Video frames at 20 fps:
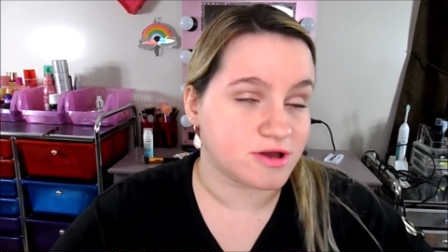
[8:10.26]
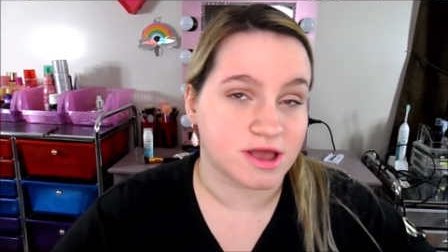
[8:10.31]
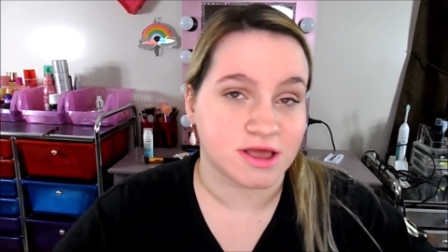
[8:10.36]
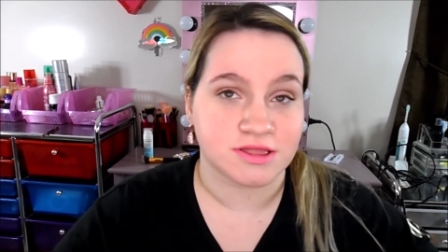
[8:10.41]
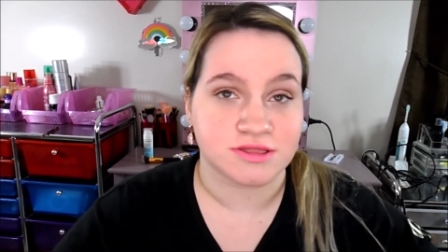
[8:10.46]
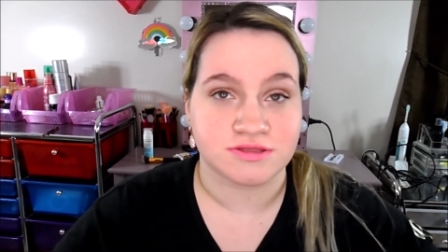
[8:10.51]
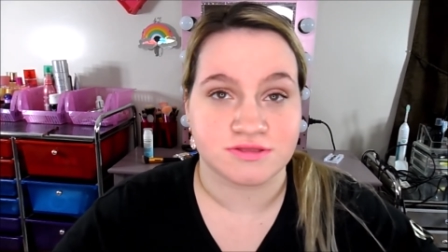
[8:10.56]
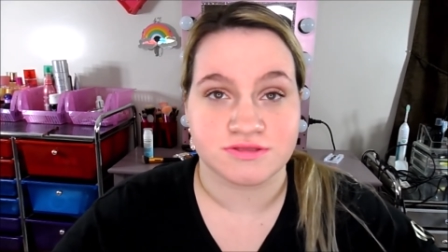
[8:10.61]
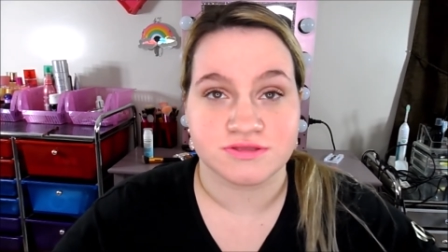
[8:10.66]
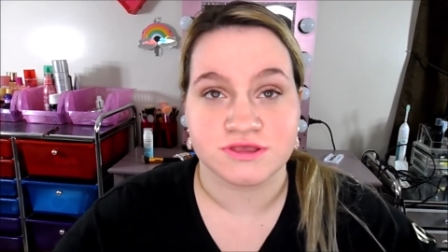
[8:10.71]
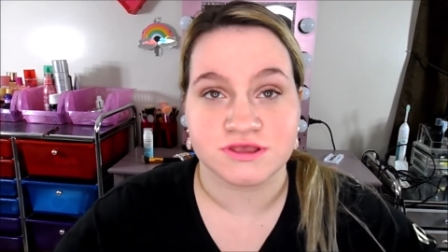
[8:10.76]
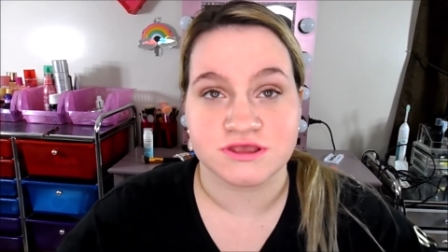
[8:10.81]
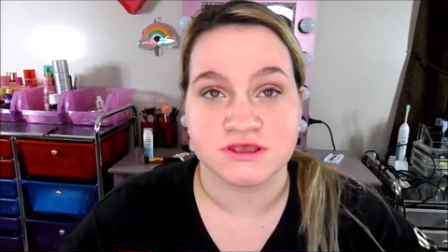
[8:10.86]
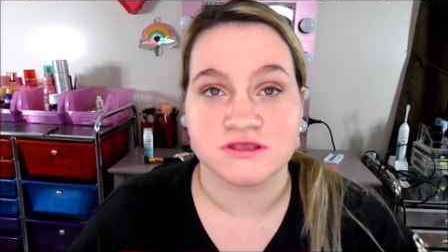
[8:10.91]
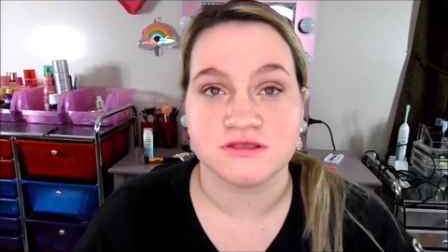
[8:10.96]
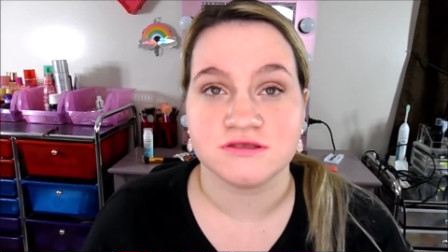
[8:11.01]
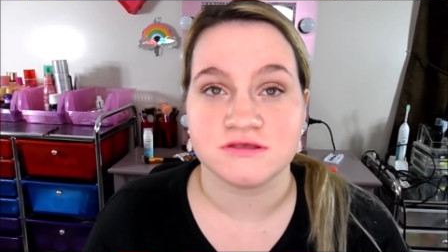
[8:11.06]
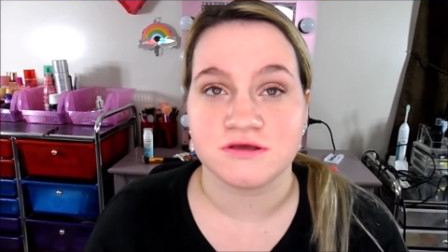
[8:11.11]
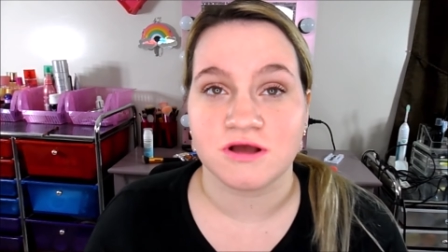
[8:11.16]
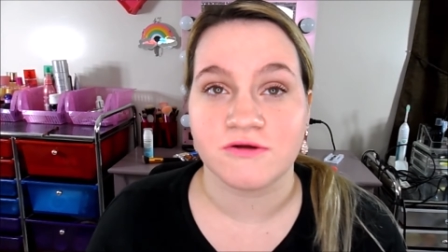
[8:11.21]
okay,
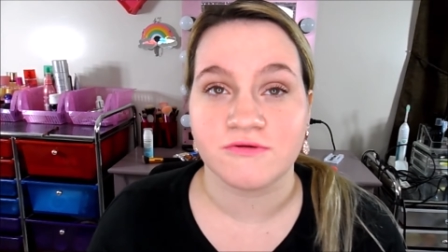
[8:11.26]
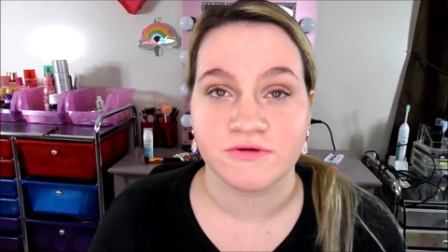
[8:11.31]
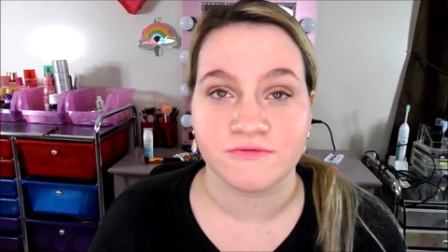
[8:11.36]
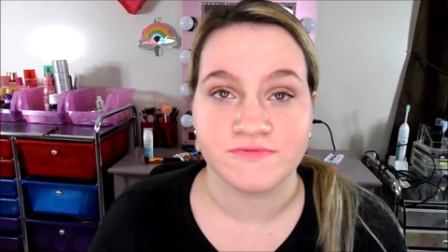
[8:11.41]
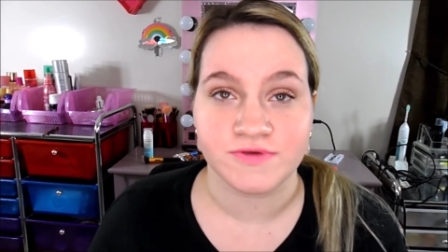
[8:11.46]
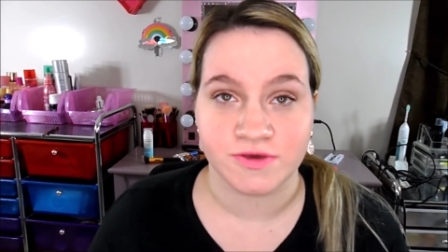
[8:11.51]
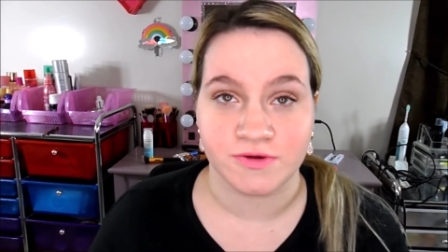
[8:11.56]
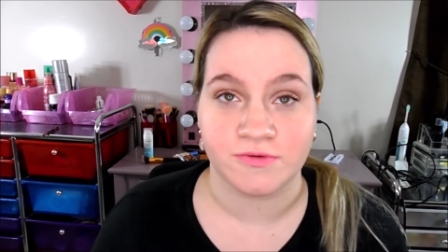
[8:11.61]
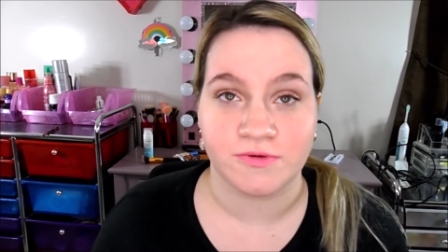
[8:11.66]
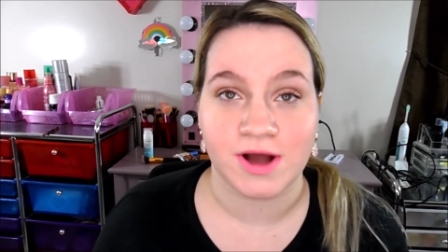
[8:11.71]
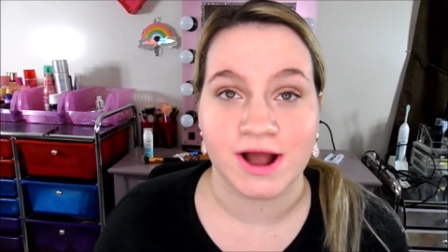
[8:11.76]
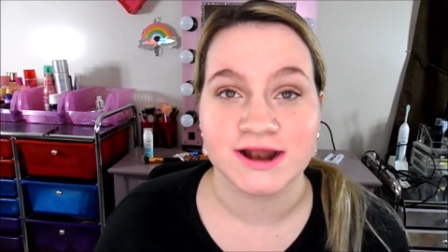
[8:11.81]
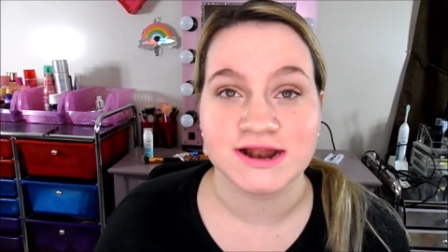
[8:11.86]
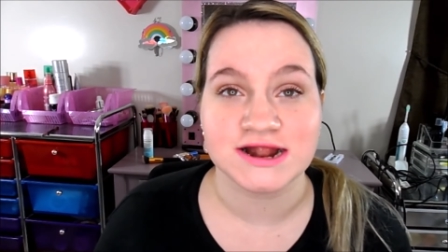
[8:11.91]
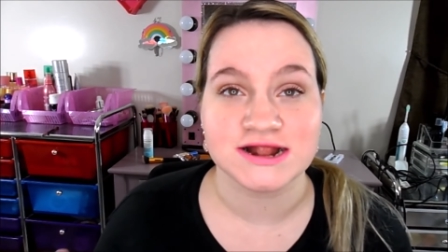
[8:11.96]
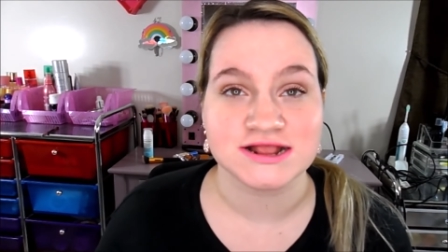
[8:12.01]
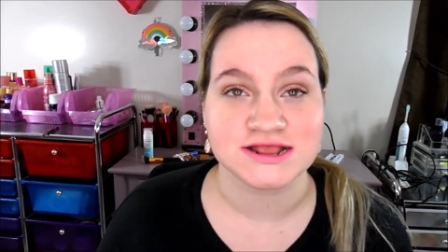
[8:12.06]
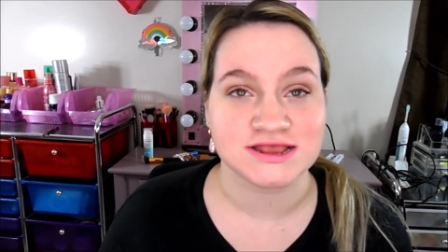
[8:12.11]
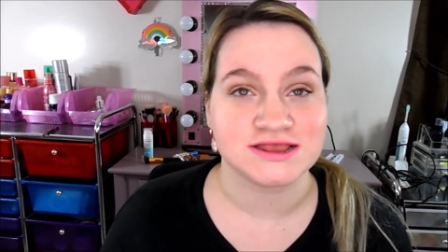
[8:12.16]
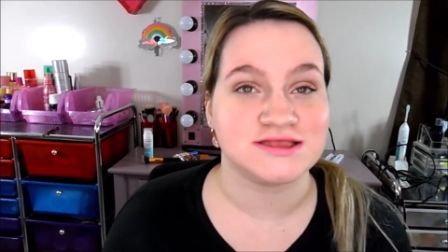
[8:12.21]
this is a review.
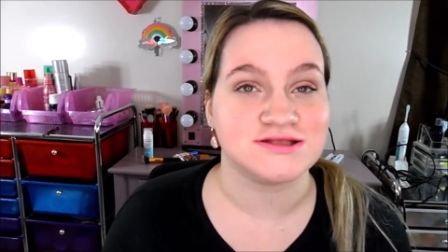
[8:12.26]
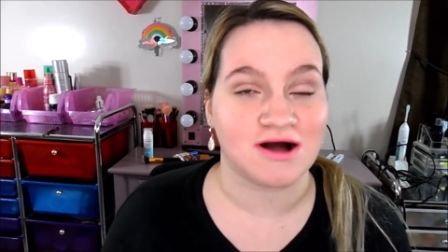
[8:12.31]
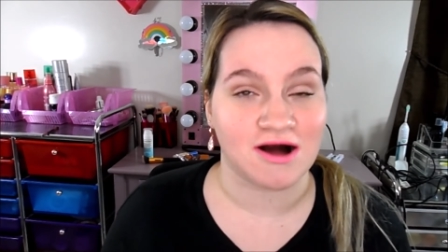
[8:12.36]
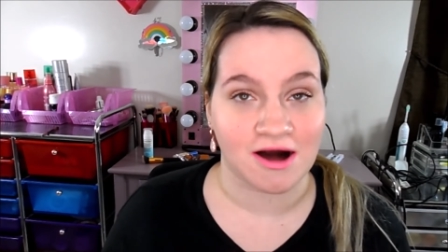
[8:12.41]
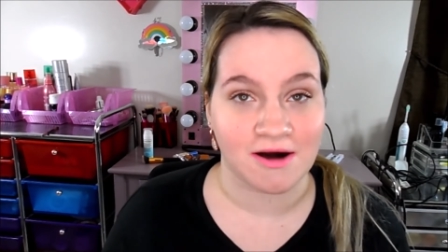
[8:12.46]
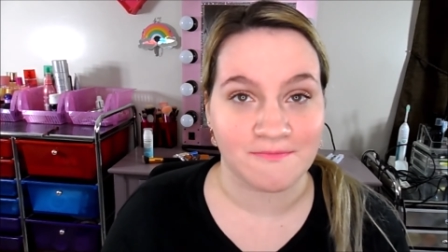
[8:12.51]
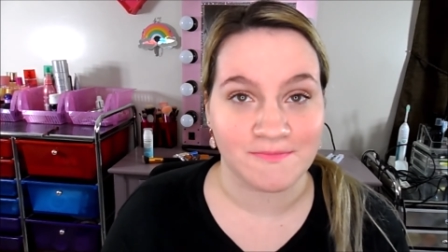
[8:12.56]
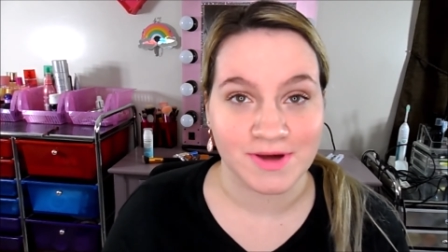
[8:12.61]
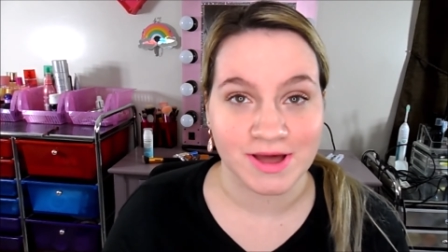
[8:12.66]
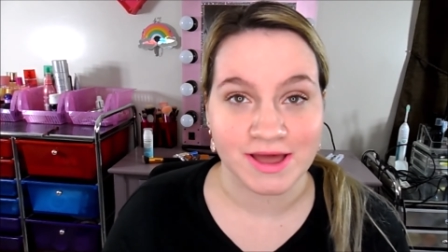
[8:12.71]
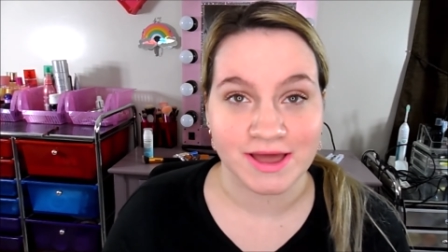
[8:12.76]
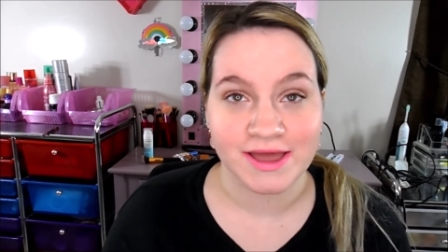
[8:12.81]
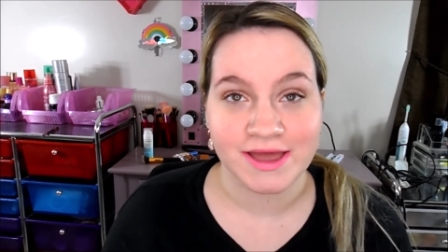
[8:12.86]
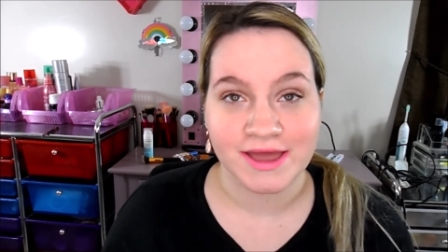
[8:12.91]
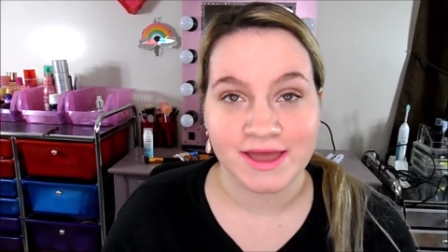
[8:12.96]
I need to stop.